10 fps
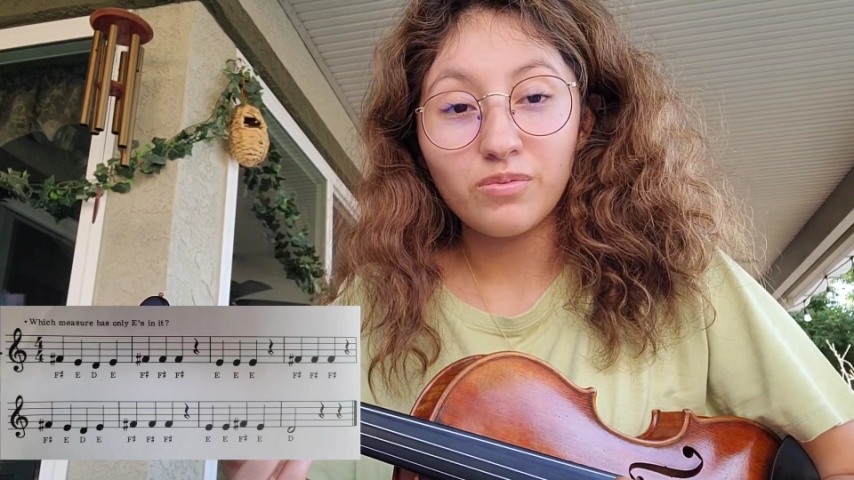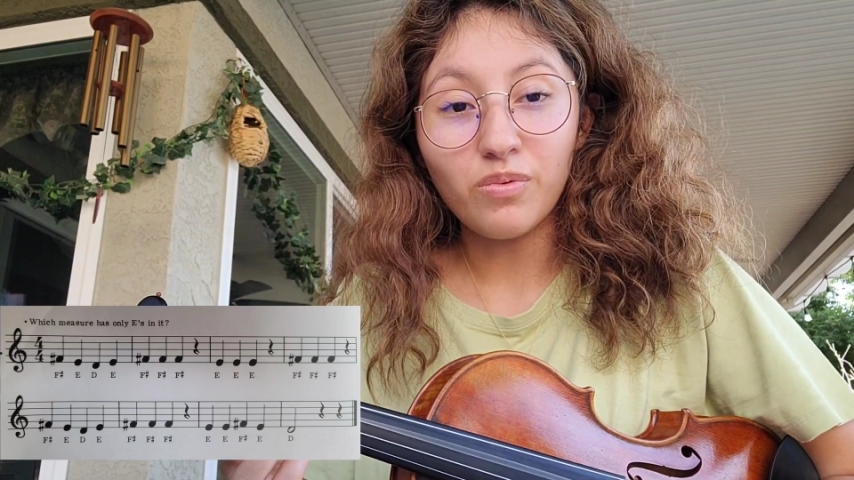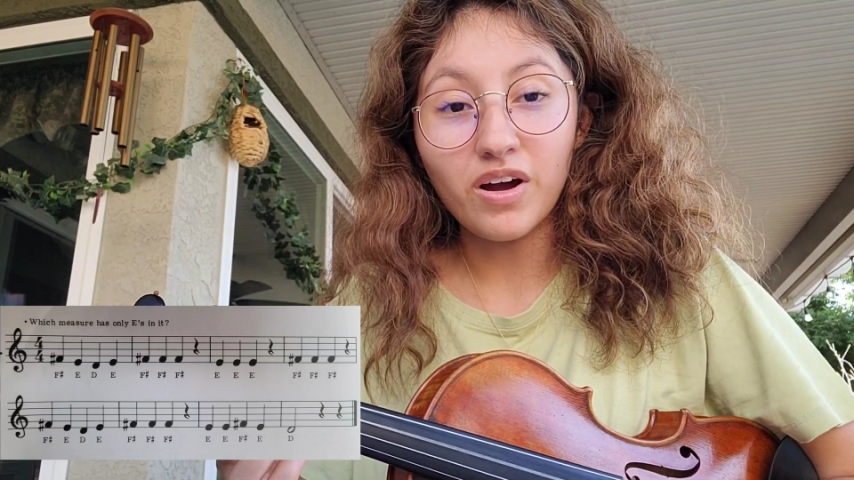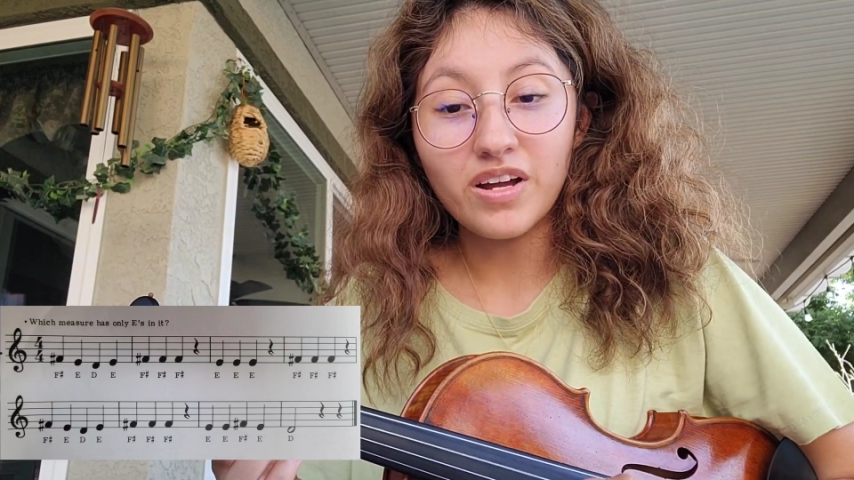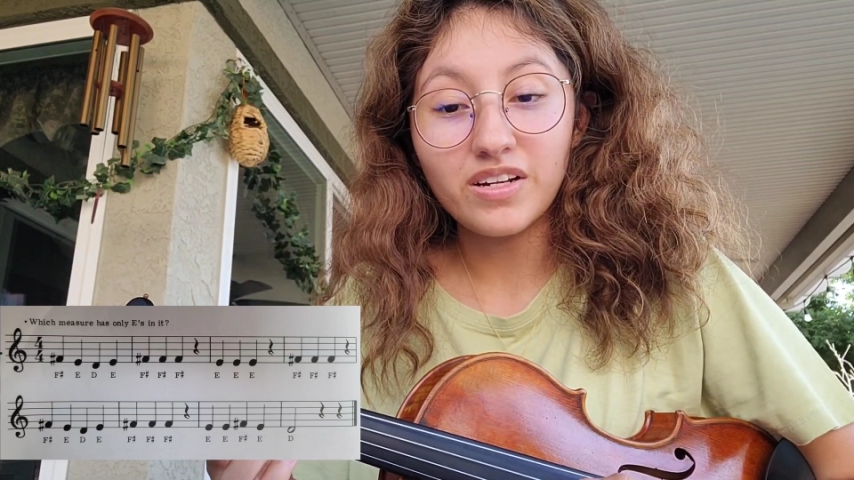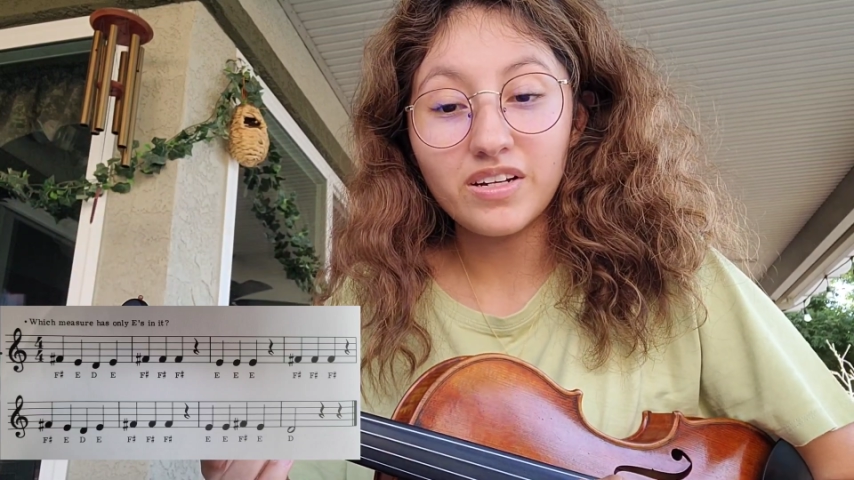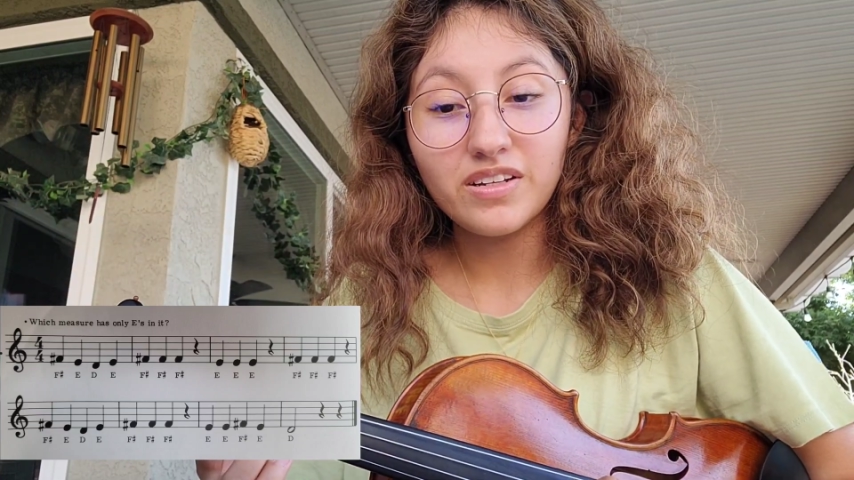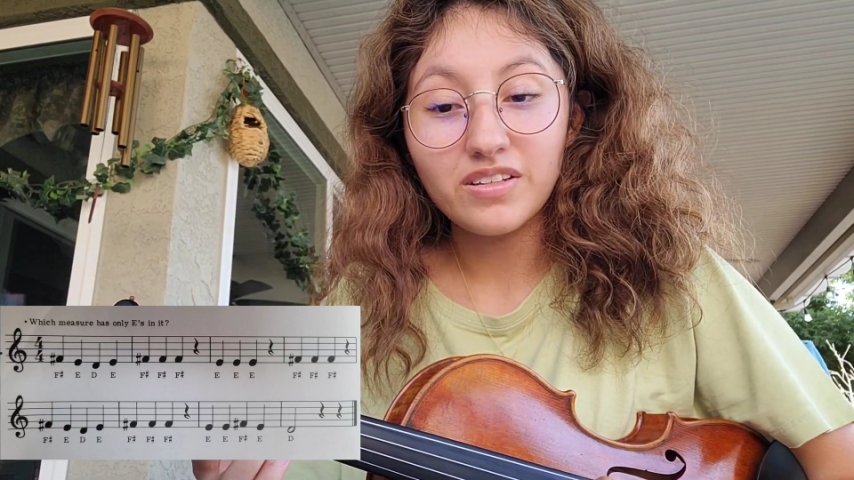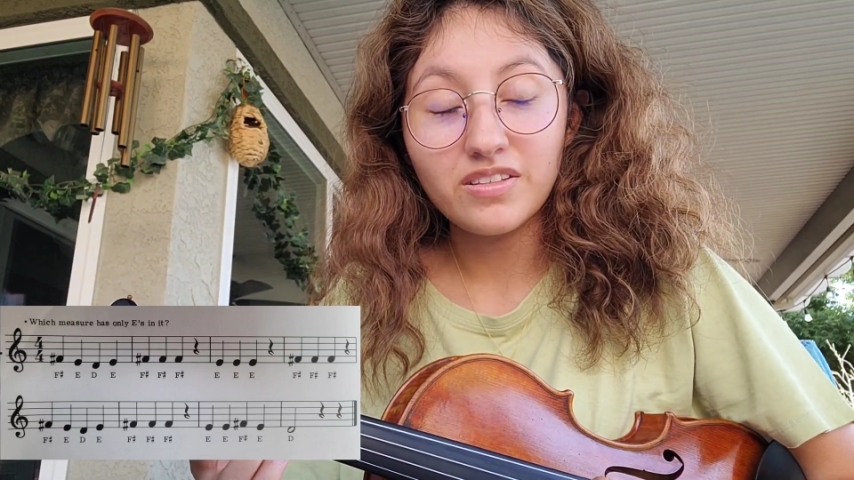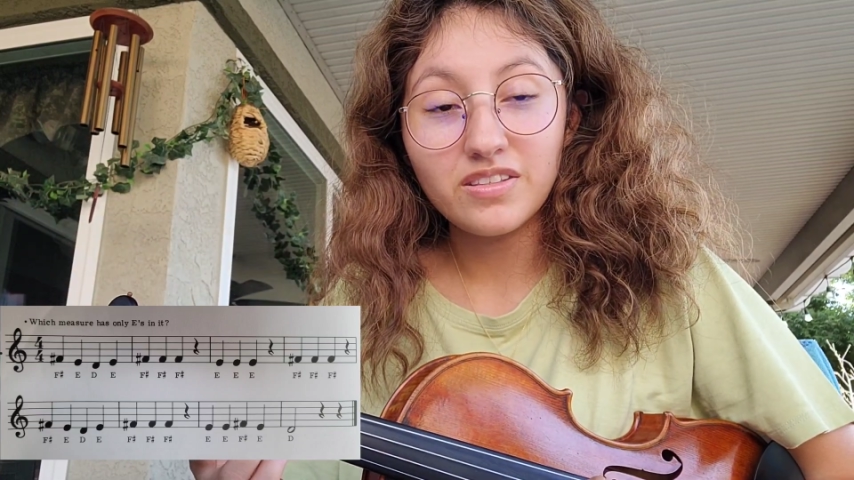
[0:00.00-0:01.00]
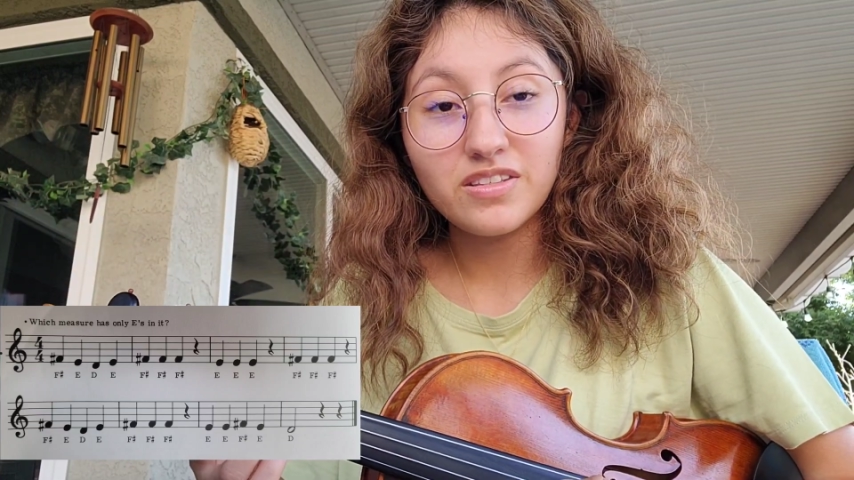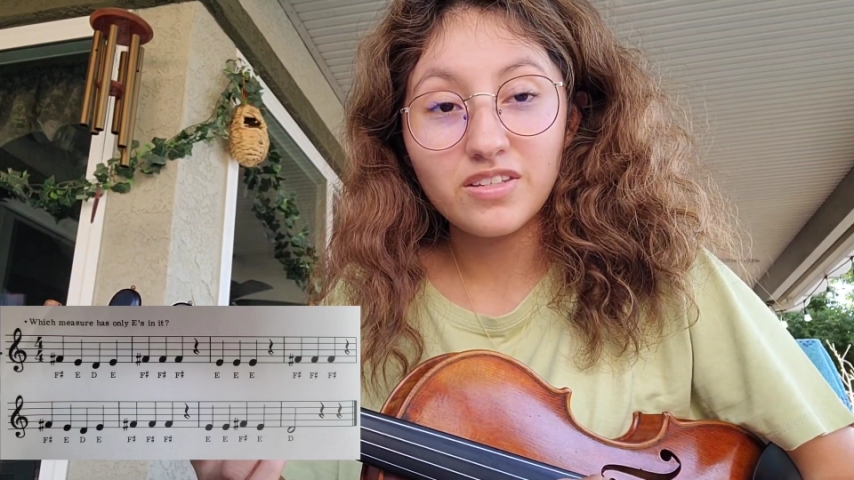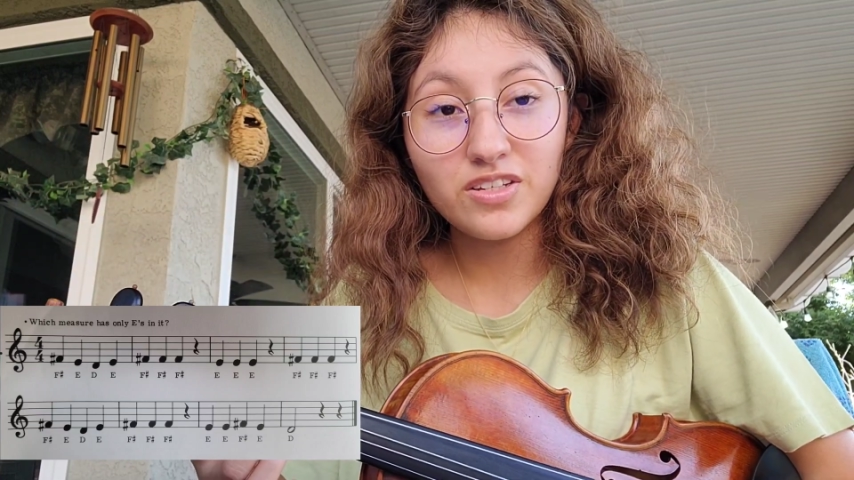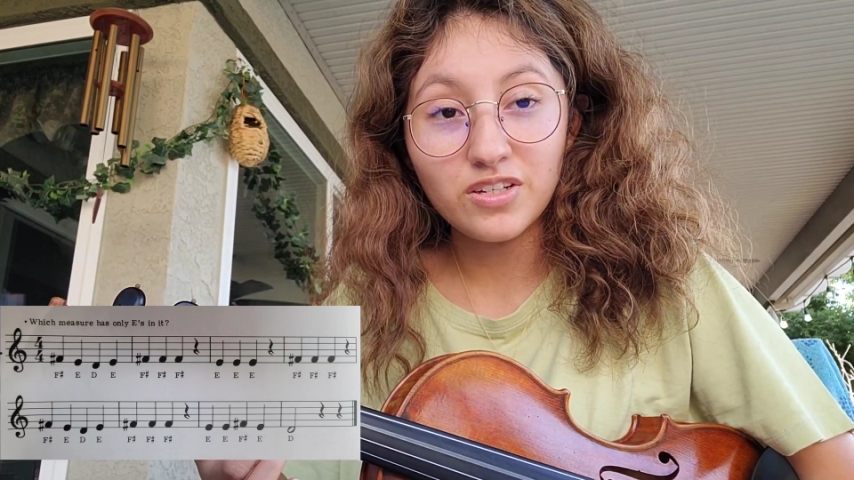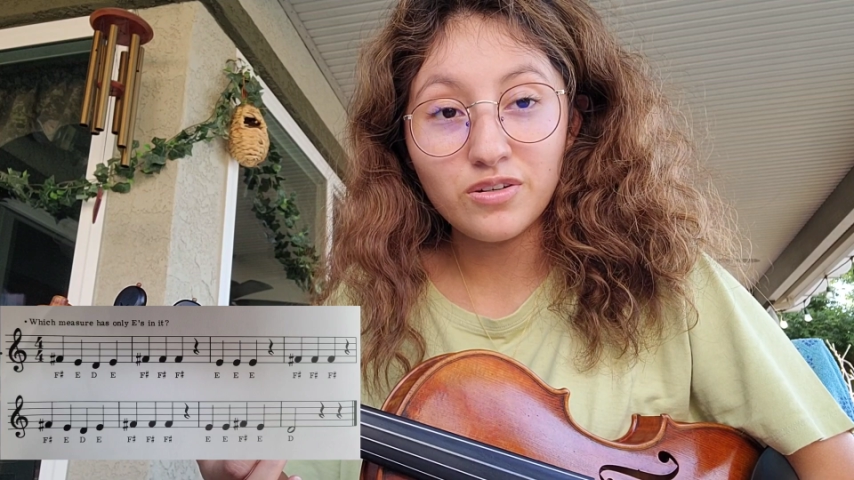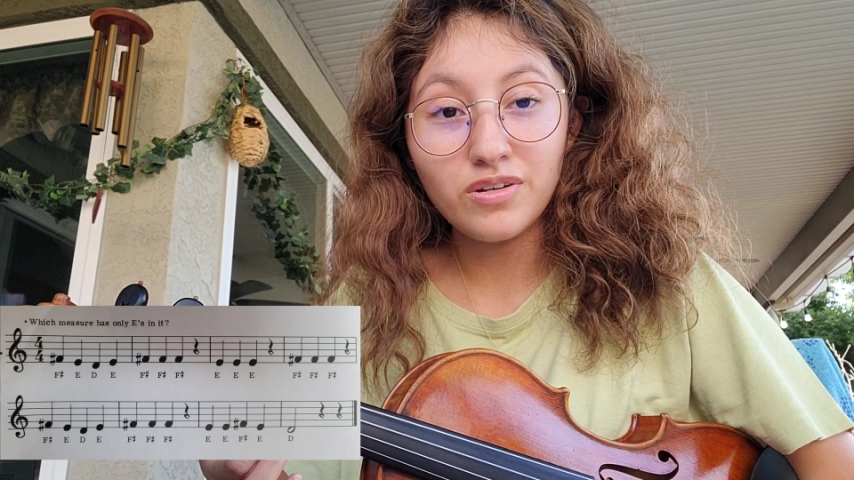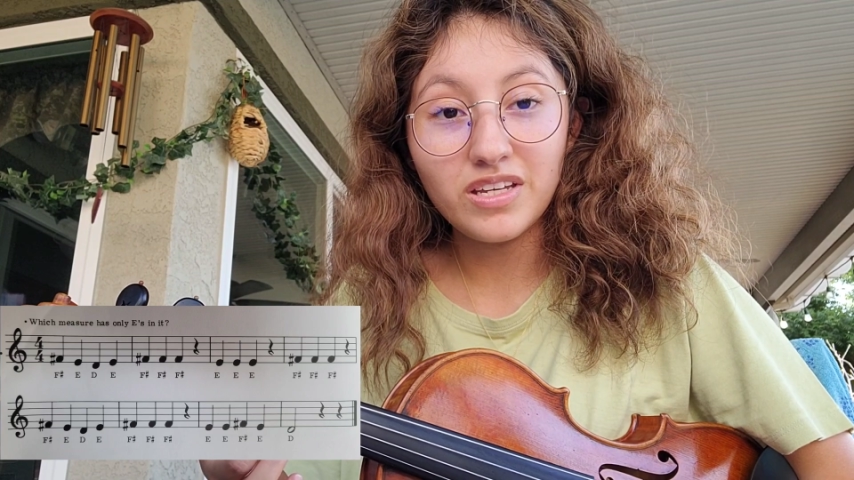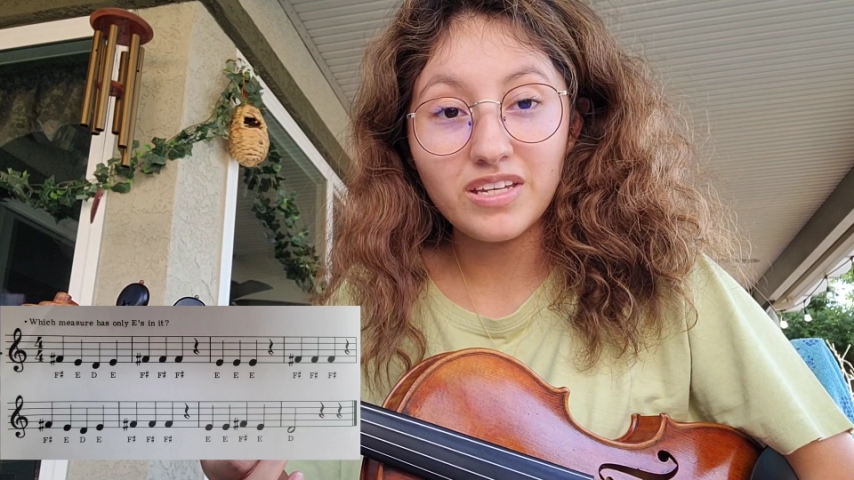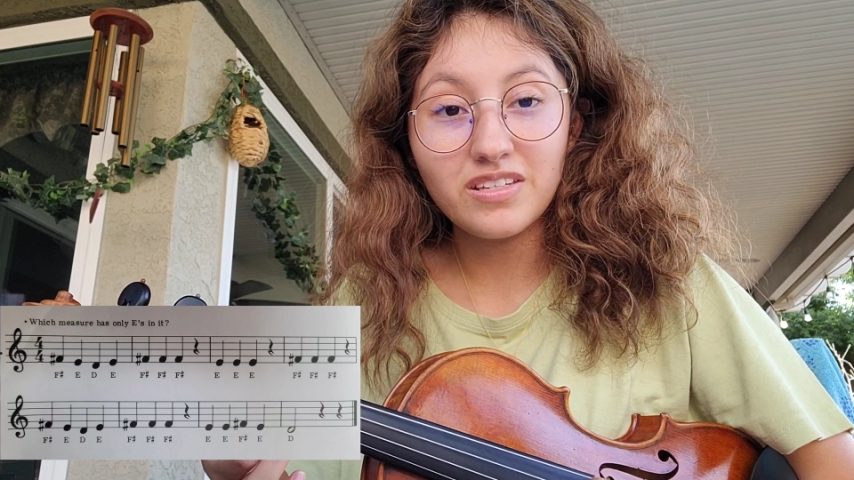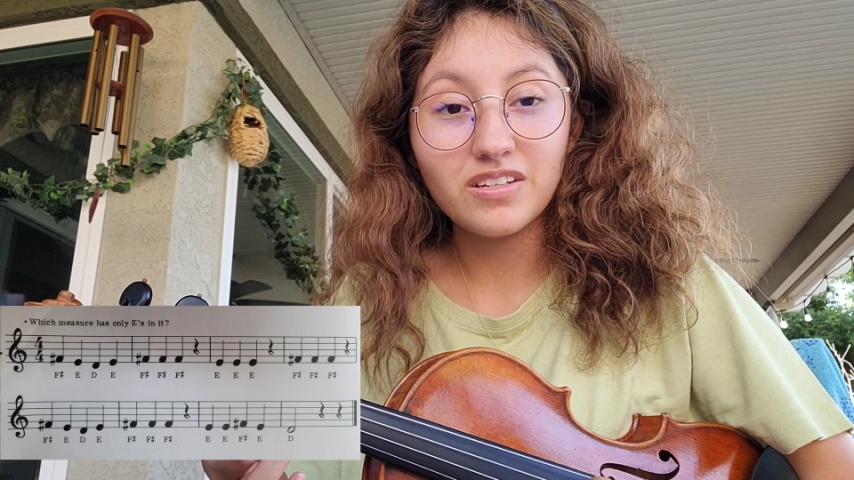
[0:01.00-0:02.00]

1, 2 E's,